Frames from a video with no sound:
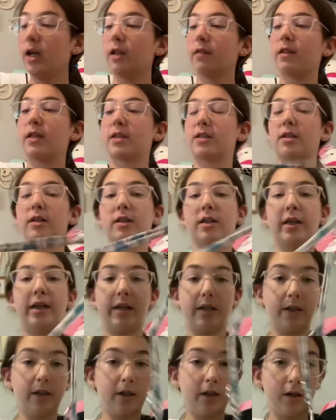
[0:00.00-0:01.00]
this
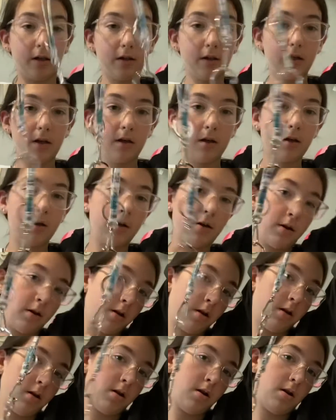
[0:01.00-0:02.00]
lanyard
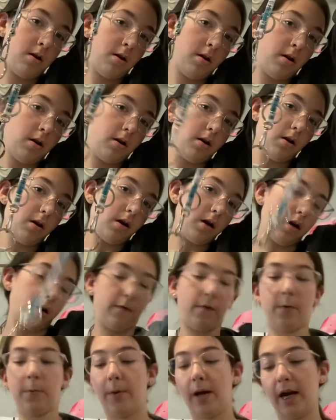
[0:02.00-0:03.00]
uh,
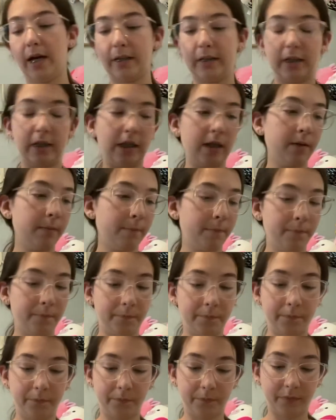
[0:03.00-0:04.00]
for my ID.
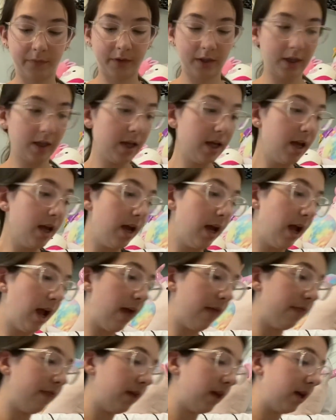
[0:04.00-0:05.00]

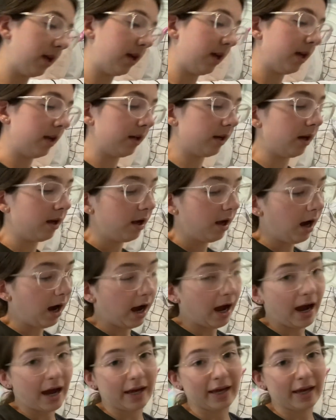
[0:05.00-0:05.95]
And then I